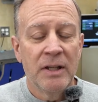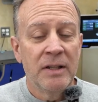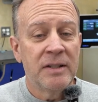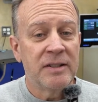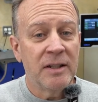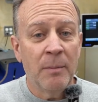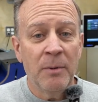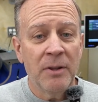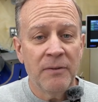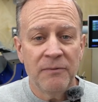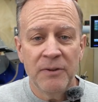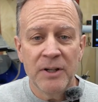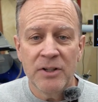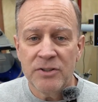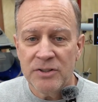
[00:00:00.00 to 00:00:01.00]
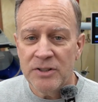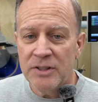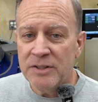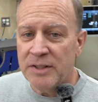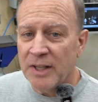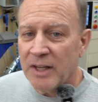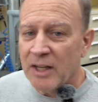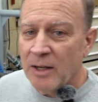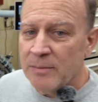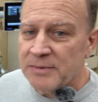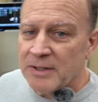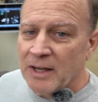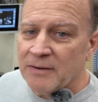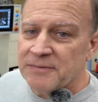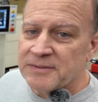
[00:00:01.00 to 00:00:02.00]
Some of the finishes that comes
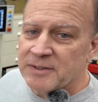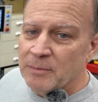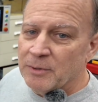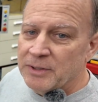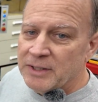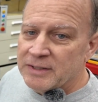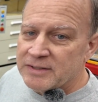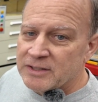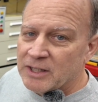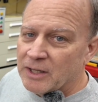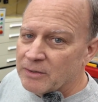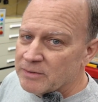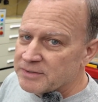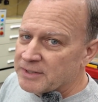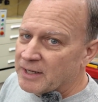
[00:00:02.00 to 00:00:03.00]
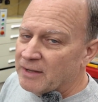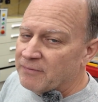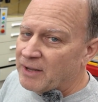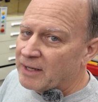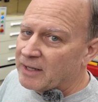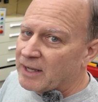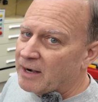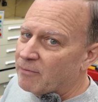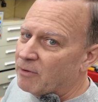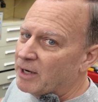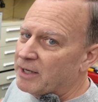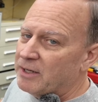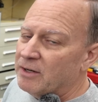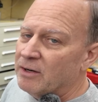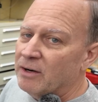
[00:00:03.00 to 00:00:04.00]
off some of these cutters that I've got
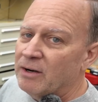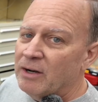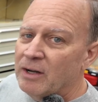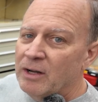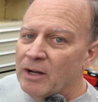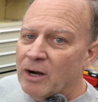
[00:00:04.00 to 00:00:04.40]
right here